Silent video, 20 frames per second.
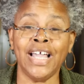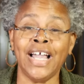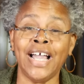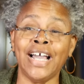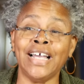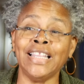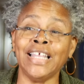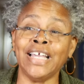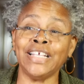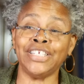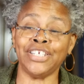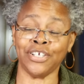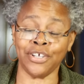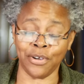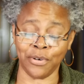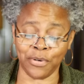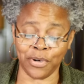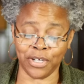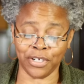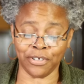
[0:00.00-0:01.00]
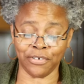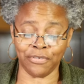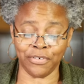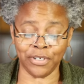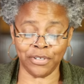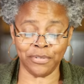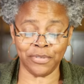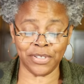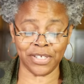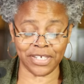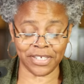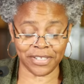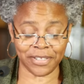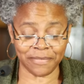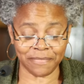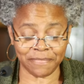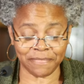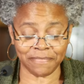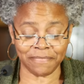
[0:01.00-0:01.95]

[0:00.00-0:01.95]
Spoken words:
I like to go on cruises.